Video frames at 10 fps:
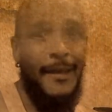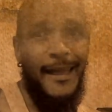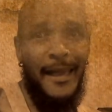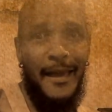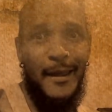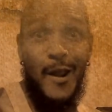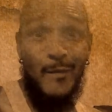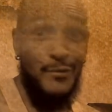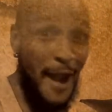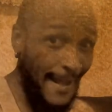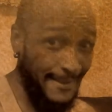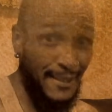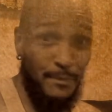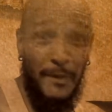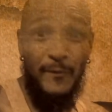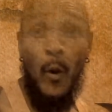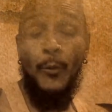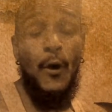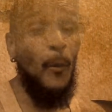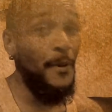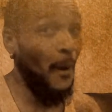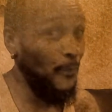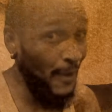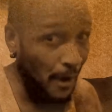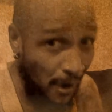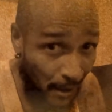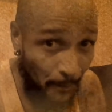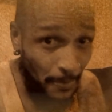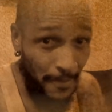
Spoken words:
and practice before we open up the club.